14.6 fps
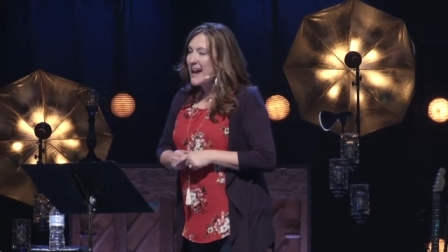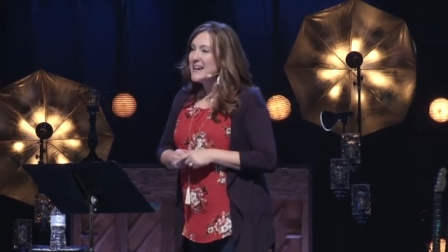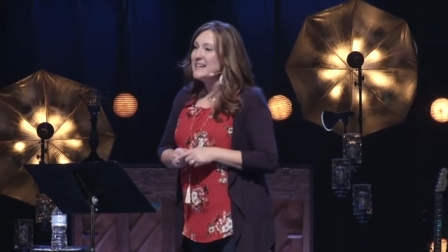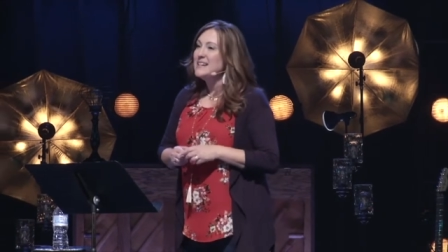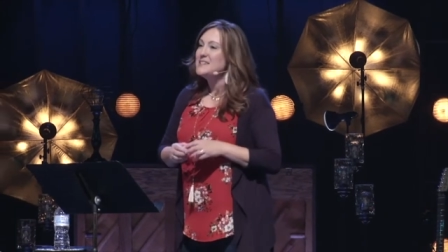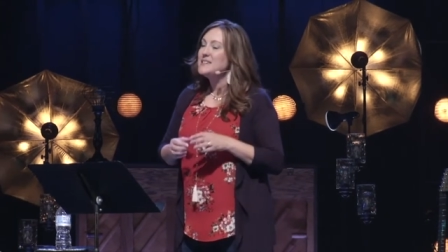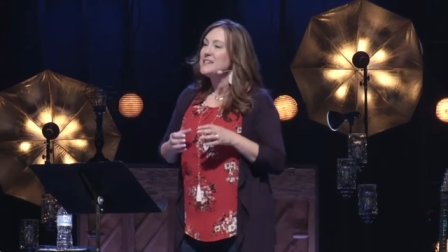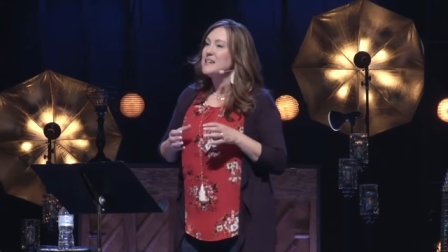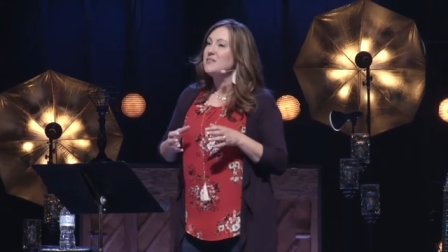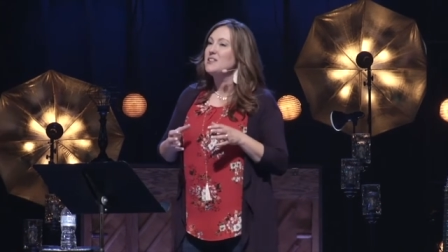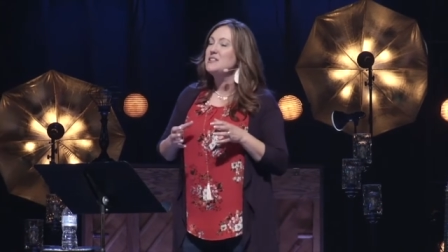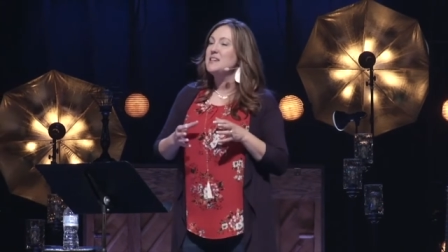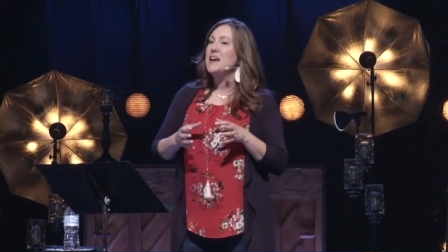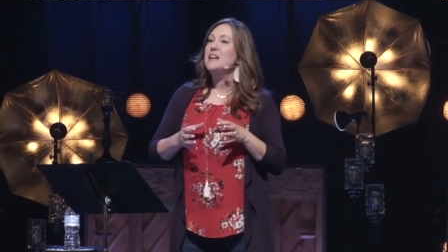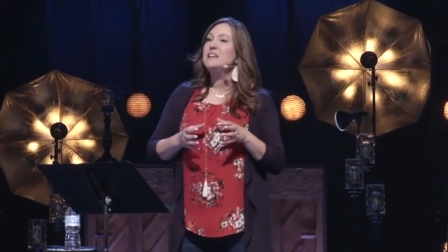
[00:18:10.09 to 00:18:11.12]
And he's
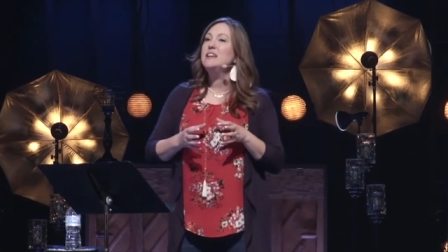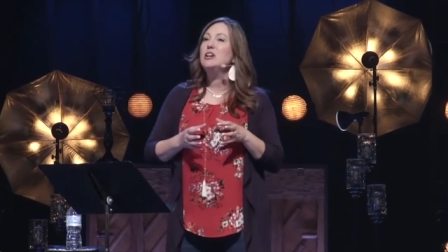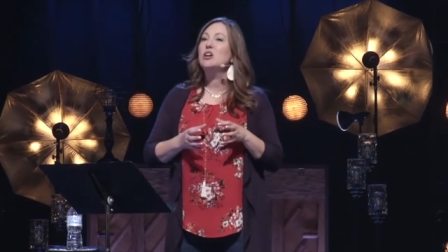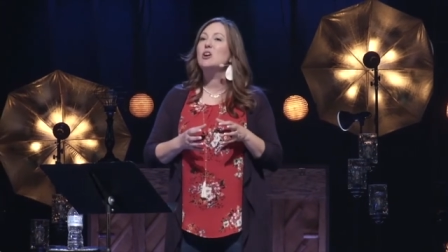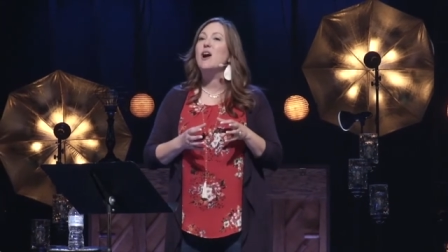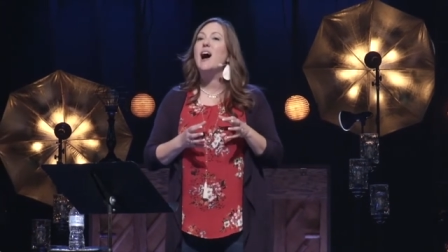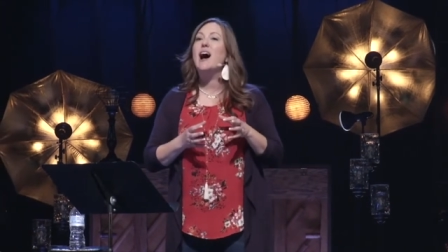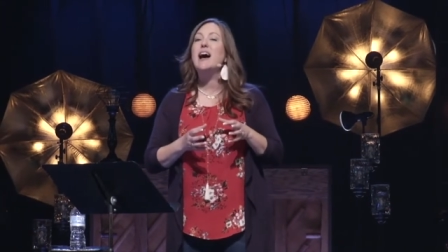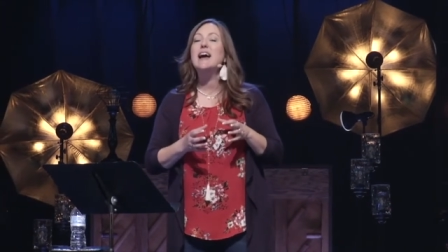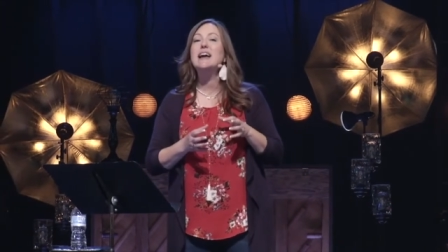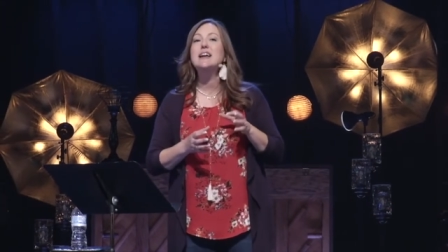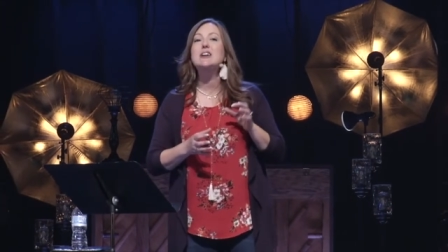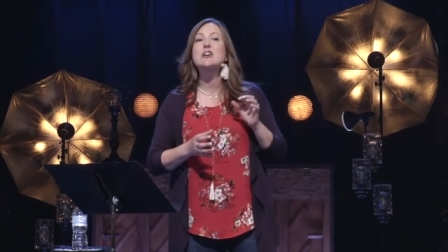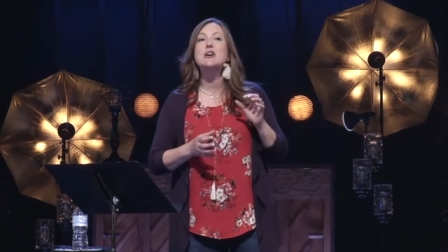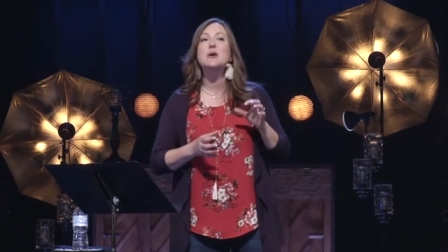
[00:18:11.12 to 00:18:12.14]
even telling her,
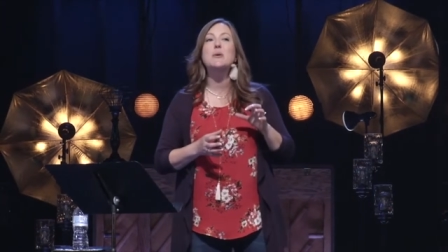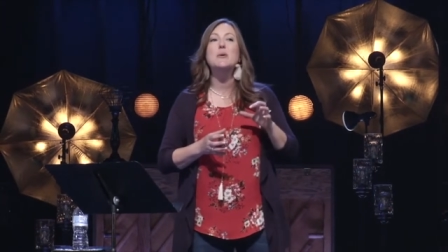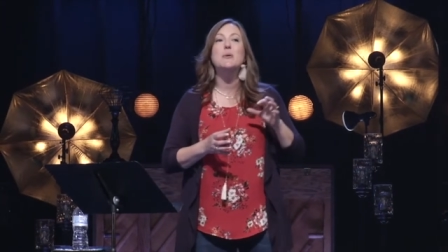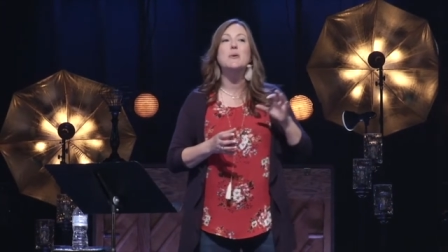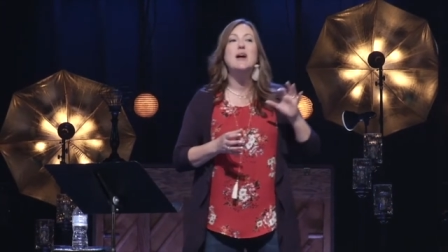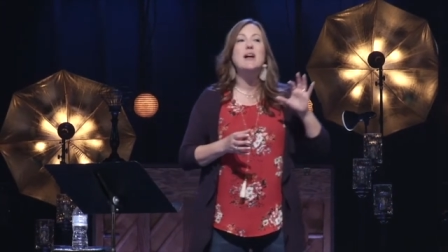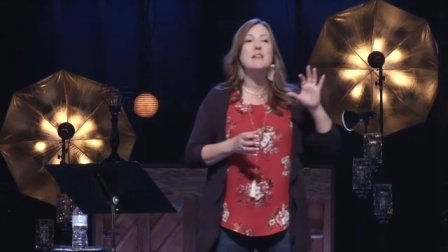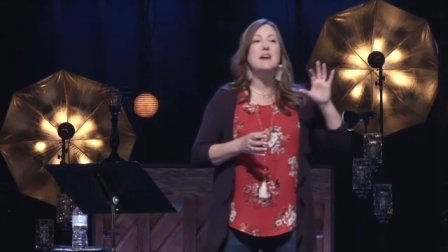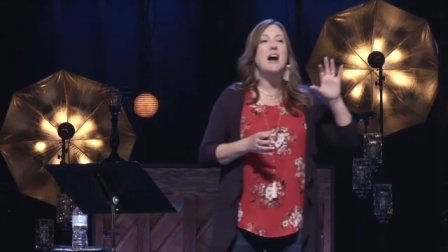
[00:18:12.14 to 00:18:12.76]
I know,